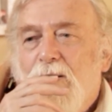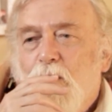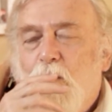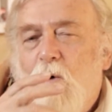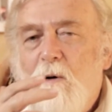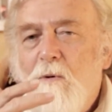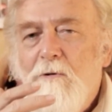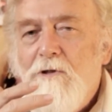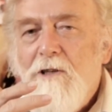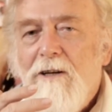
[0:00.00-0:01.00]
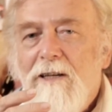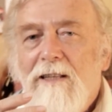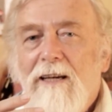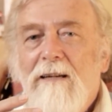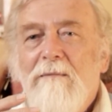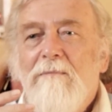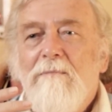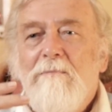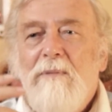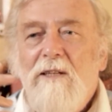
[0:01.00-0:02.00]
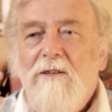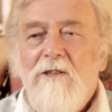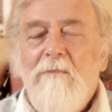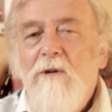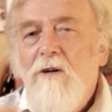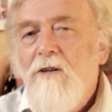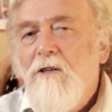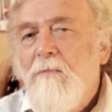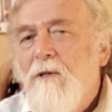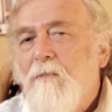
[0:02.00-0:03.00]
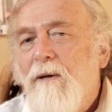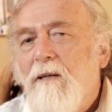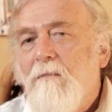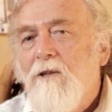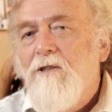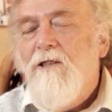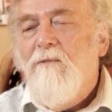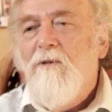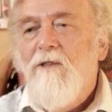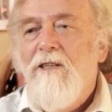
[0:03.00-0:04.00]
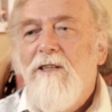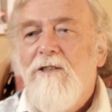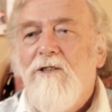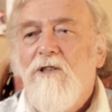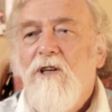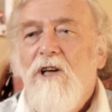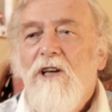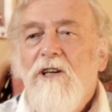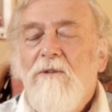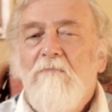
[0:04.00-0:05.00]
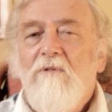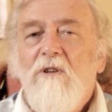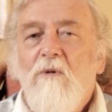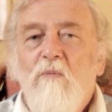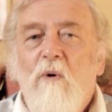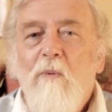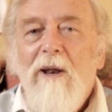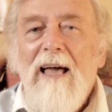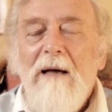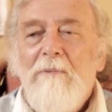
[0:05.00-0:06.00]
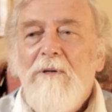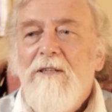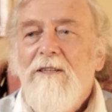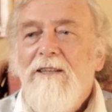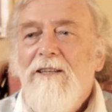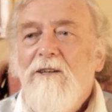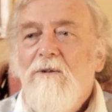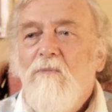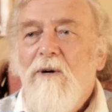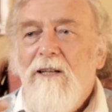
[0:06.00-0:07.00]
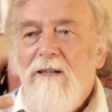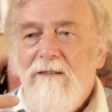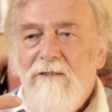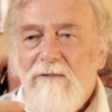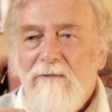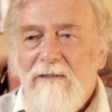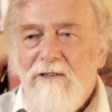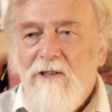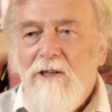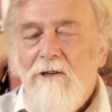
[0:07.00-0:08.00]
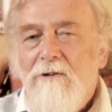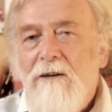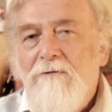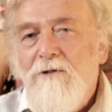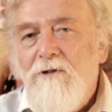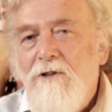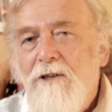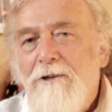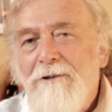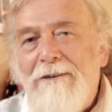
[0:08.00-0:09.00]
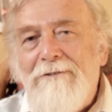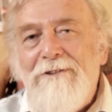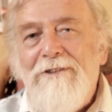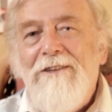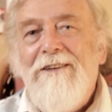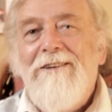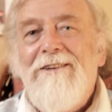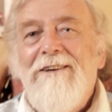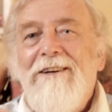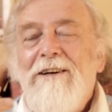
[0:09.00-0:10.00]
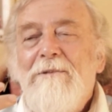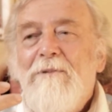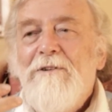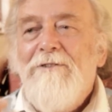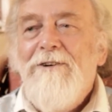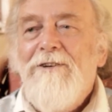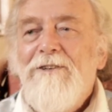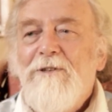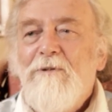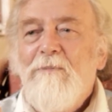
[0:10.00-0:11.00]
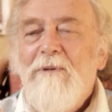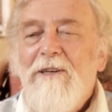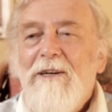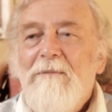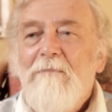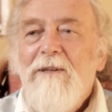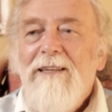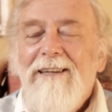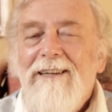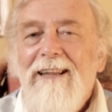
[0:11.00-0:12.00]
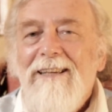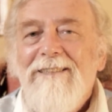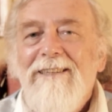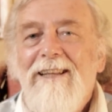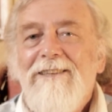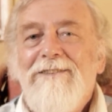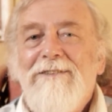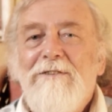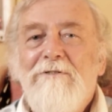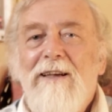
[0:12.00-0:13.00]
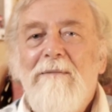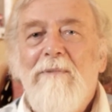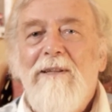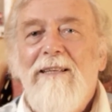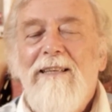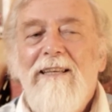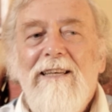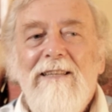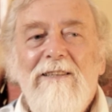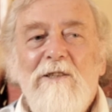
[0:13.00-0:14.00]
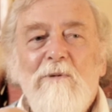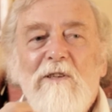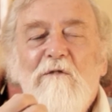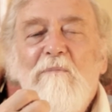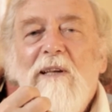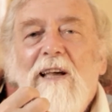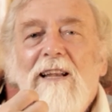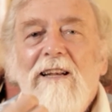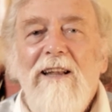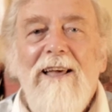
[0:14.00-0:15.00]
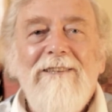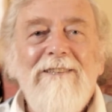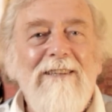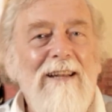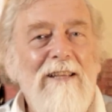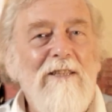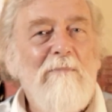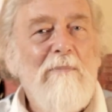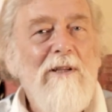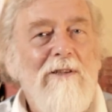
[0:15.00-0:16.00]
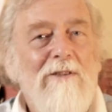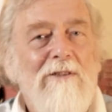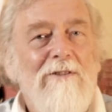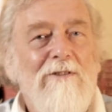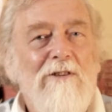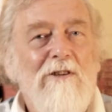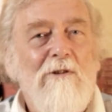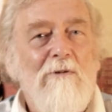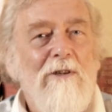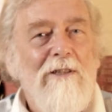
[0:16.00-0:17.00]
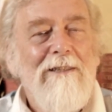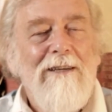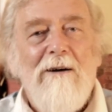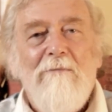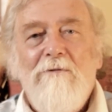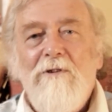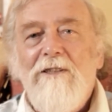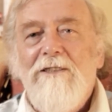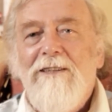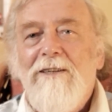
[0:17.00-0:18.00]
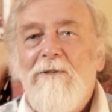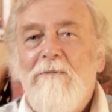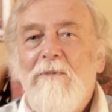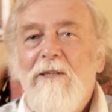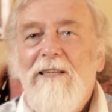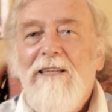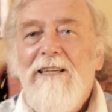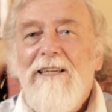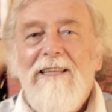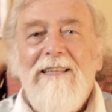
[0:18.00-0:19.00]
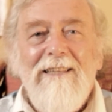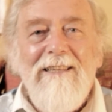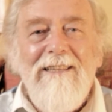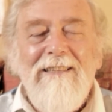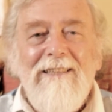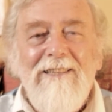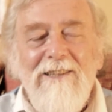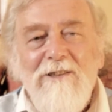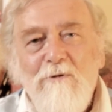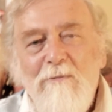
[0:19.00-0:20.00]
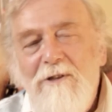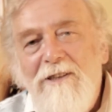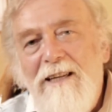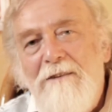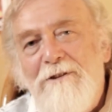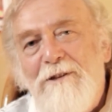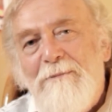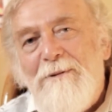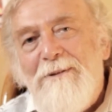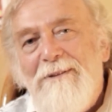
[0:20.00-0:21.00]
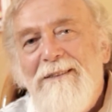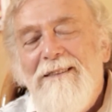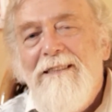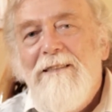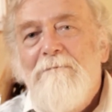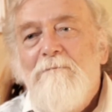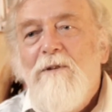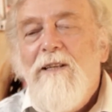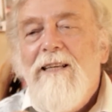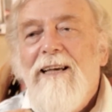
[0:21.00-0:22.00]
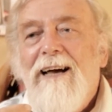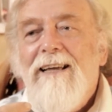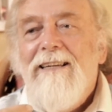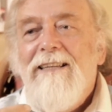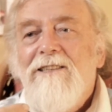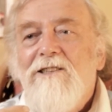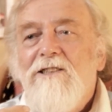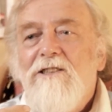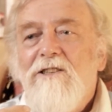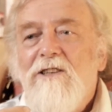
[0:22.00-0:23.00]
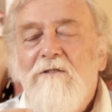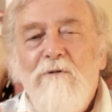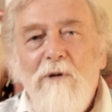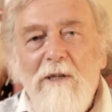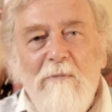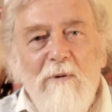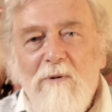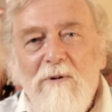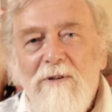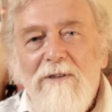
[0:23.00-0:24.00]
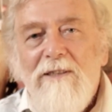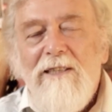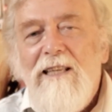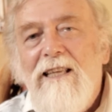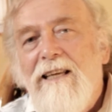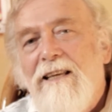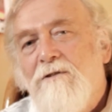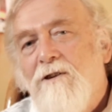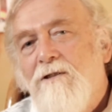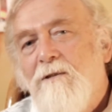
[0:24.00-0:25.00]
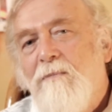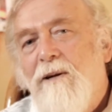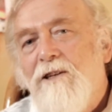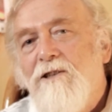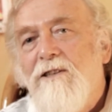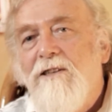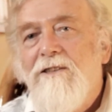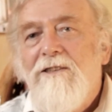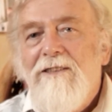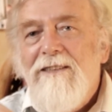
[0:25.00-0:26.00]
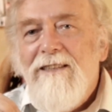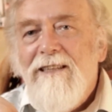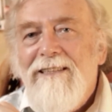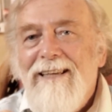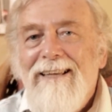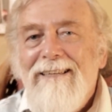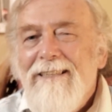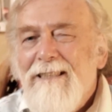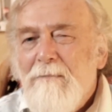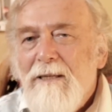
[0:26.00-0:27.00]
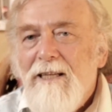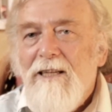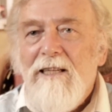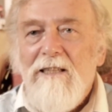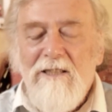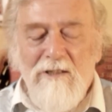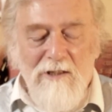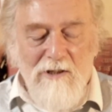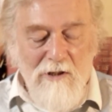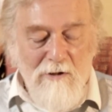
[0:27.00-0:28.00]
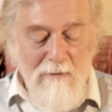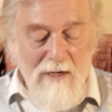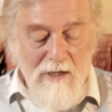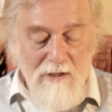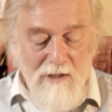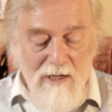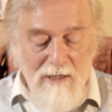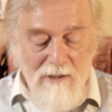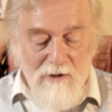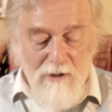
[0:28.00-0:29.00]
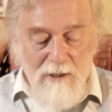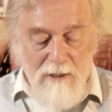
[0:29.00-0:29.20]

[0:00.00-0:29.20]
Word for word: Well, why won't she like that? Because I'm not going to be spending much time with the kids. So what will happen? Well, year after year after year, my focus will become less and less on the family. This will give me less and less peace and security and comfort at home. This is almost inevitable, and it's avoidable if contemplation is added at the beginning, the decision-making stage.